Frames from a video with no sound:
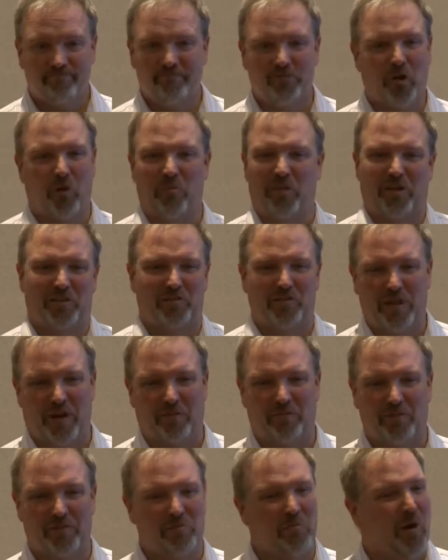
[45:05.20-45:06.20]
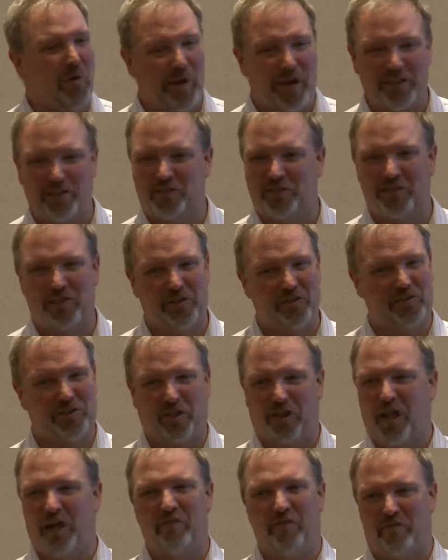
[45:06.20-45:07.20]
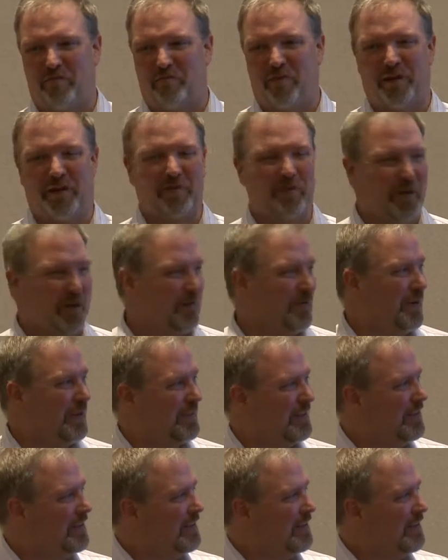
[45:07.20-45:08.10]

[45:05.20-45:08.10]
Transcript: don't be, a small agency, you should love everybody you work with.